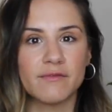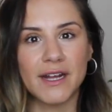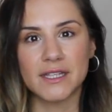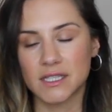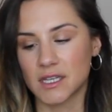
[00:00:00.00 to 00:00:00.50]
and
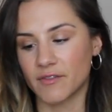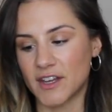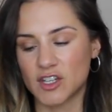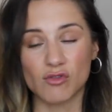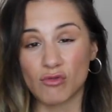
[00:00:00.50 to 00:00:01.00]
Vans and stuff,
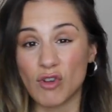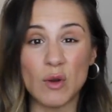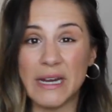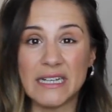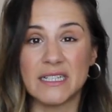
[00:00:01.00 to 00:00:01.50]
they're just
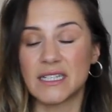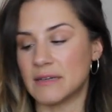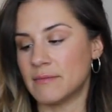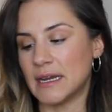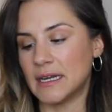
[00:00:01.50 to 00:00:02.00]
ruined
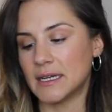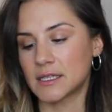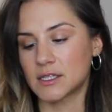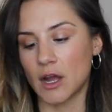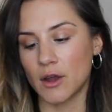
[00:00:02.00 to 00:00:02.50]
in
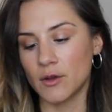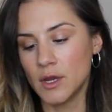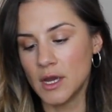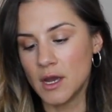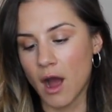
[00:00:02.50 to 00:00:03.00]
minutes. So
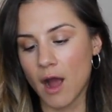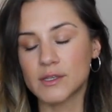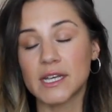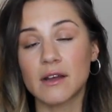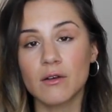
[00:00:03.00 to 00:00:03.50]
I
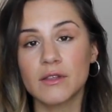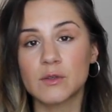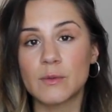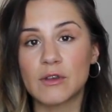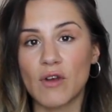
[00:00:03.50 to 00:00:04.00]
was like, oh,
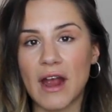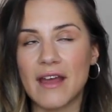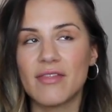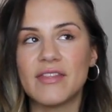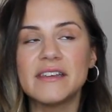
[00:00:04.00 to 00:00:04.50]
these would be
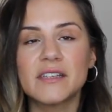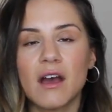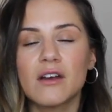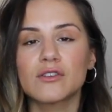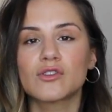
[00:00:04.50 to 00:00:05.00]
great. These
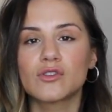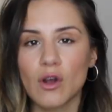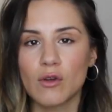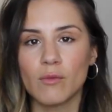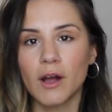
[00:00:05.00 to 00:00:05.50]
hurt
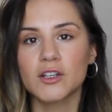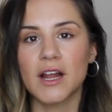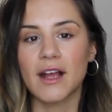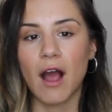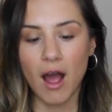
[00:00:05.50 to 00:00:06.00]
so much.
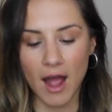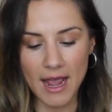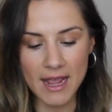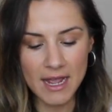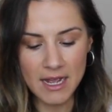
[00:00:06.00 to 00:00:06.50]
Like
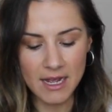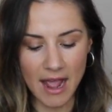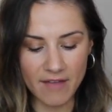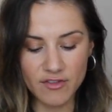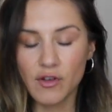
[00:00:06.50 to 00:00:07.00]

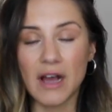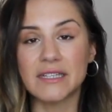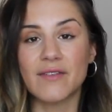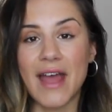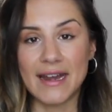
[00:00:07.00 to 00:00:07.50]
if you
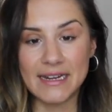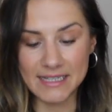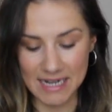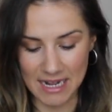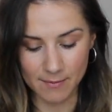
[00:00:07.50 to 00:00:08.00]
guys have any
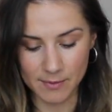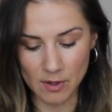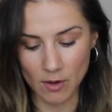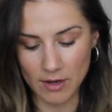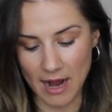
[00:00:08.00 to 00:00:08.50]

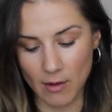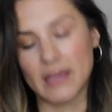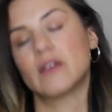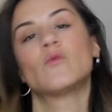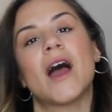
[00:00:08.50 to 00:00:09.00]
tips on how I
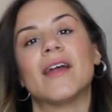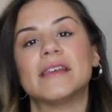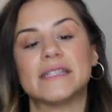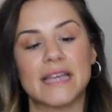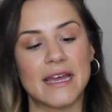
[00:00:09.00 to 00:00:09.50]
can wear
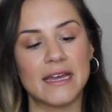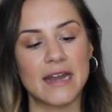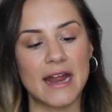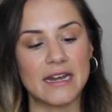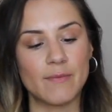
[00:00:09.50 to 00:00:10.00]
these
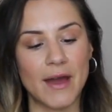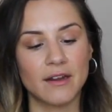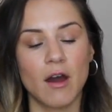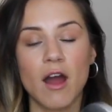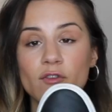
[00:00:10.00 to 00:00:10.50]
in any
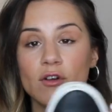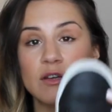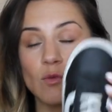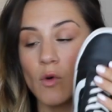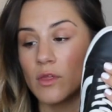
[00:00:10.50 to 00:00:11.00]
better, I've
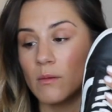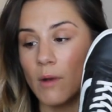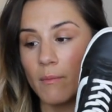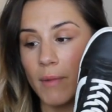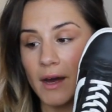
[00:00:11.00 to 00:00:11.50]
already worn them
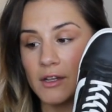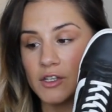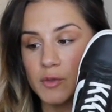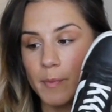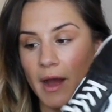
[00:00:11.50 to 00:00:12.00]
a
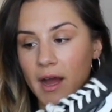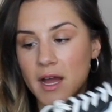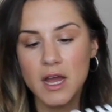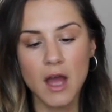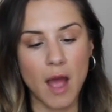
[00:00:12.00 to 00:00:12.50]
bunch,
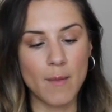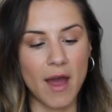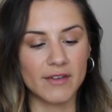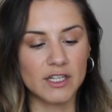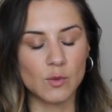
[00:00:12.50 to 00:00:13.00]
but I'm
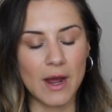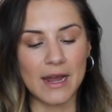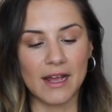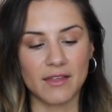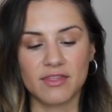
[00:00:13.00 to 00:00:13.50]
having to wear
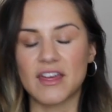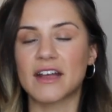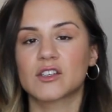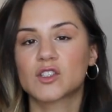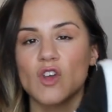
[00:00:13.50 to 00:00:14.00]
like a
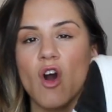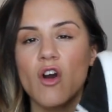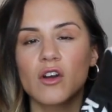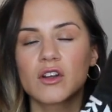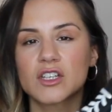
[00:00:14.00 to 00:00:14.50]
thick
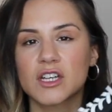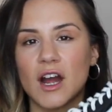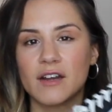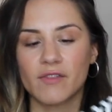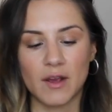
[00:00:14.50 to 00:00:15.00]
sock to
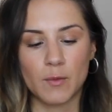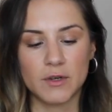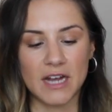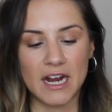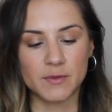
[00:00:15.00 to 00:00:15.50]
kind of like
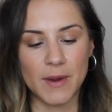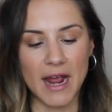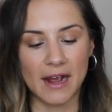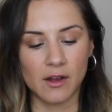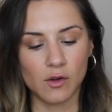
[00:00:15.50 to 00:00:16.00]
protect my
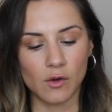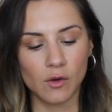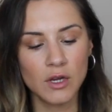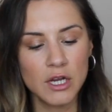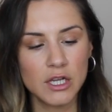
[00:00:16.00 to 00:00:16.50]

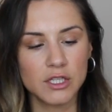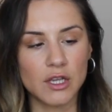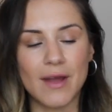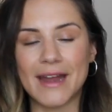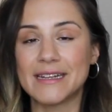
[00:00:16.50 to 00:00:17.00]
ankle.
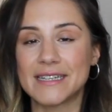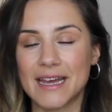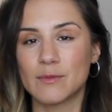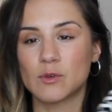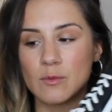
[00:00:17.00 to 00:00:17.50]
So any
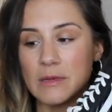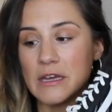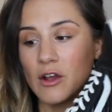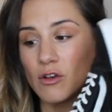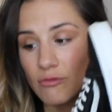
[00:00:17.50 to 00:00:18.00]
tips would
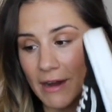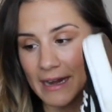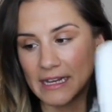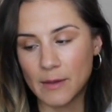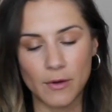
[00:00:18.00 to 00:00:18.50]
be
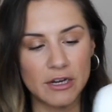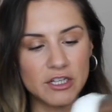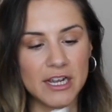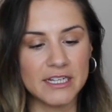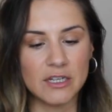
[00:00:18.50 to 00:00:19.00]
greatly
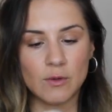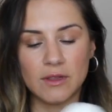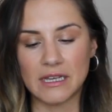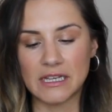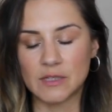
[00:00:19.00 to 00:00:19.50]
appreciated
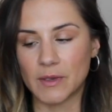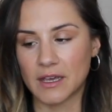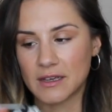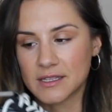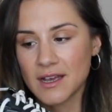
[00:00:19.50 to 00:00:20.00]
with these,
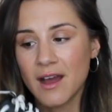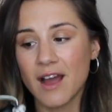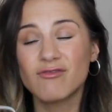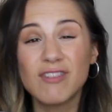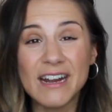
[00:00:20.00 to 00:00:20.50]
because
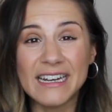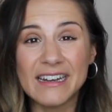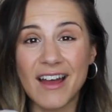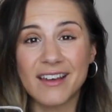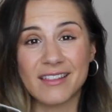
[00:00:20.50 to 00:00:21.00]
I really
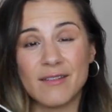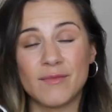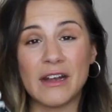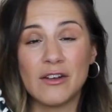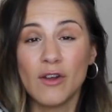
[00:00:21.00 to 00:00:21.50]
like them.
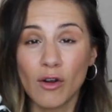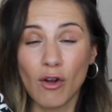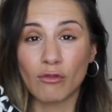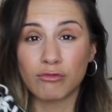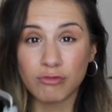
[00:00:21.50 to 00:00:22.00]
They
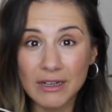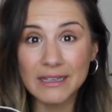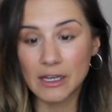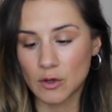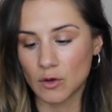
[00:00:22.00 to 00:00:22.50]
look
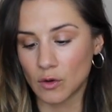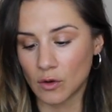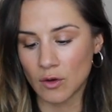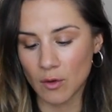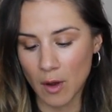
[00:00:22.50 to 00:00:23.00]
really
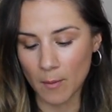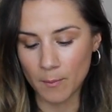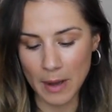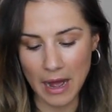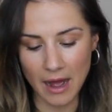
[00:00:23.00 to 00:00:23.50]
cool,
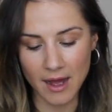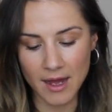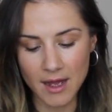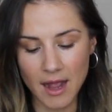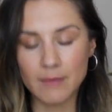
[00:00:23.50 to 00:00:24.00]
but
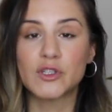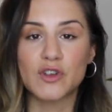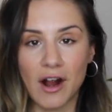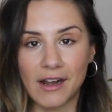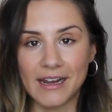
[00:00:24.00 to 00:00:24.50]
I'm
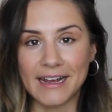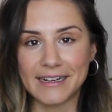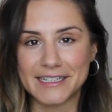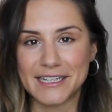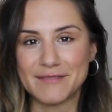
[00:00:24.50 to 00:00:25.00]

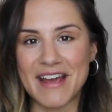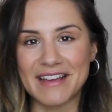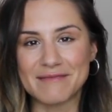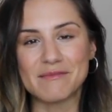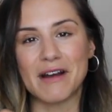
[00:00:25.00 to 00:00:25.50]
struggling to
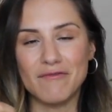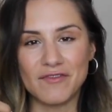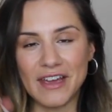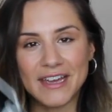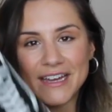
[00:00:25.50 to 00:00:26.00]
make them
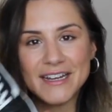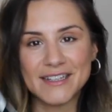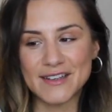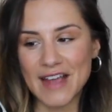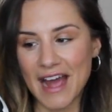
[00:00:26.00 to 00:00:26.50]
comfy.
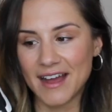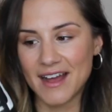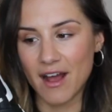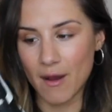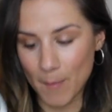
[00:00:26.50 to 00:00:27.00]
So yeah,
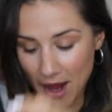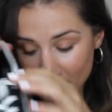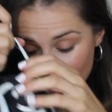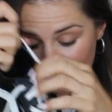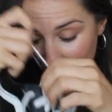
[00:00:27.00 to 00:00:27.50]
but I
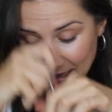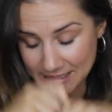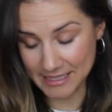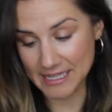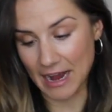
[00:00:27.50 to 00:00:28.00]
really
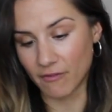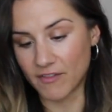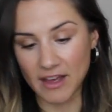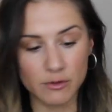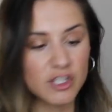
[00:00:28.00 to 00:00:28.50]
liked this
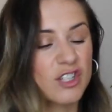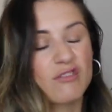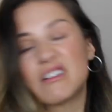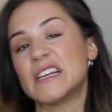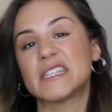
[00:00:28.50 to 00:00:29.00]
outfit. It was just
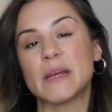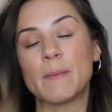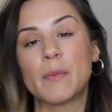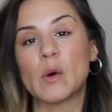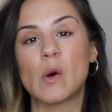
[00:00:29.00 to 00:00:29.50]
really
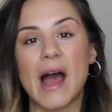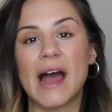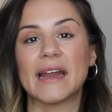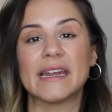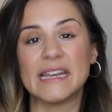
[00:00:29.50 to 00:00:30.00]
simple
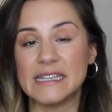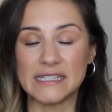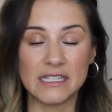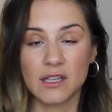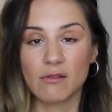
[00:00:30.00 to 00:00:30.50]
and
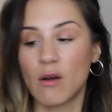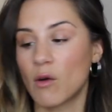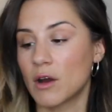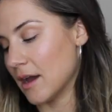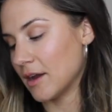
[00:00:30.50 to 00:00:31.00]
easy to
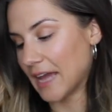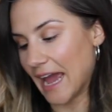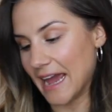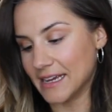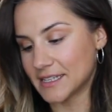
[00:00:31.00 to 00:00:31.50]
throw on.
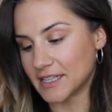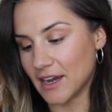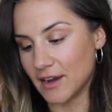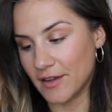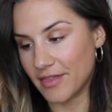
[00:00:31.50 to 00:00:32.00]
Okay,
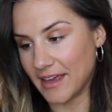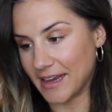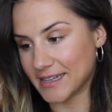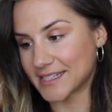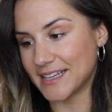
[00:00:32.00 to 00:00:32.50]
so
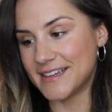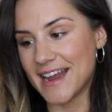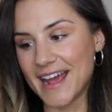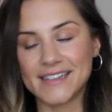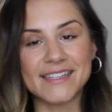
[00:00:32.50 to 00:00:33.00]
this
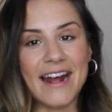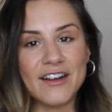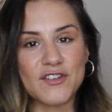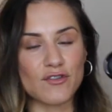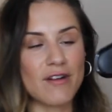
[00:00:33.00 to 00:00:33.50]
next
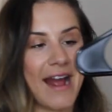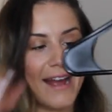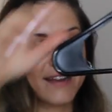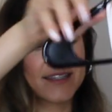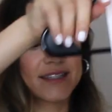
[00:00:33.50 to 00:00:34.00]

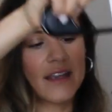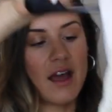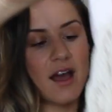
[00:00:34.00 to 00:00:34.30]
dress,